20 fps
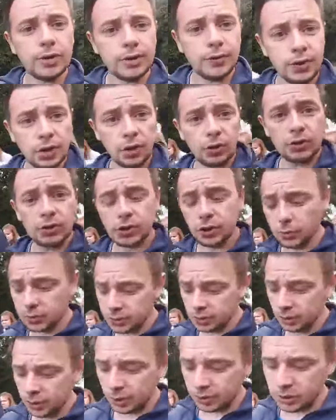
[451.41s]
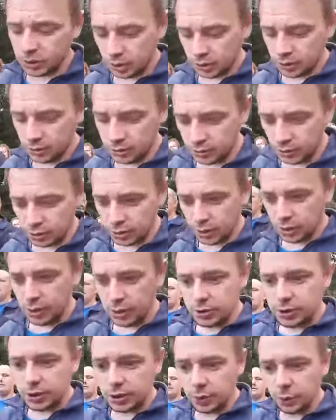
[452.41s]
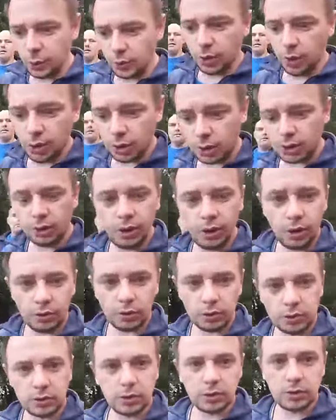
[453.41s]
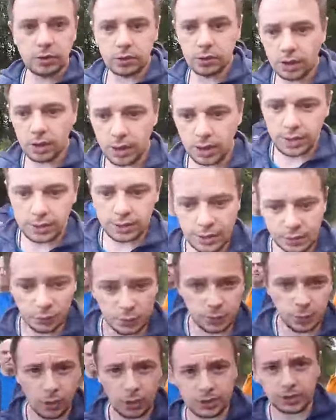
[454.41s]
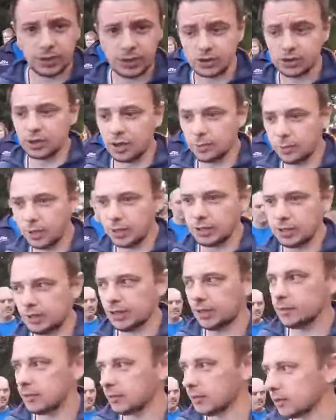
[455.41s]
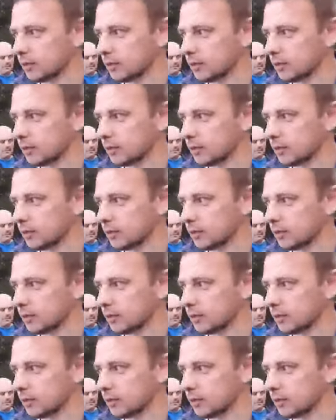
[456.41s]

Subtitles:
If you go to Crompton Lodges, you can walk along, and we're walking into Knob End now.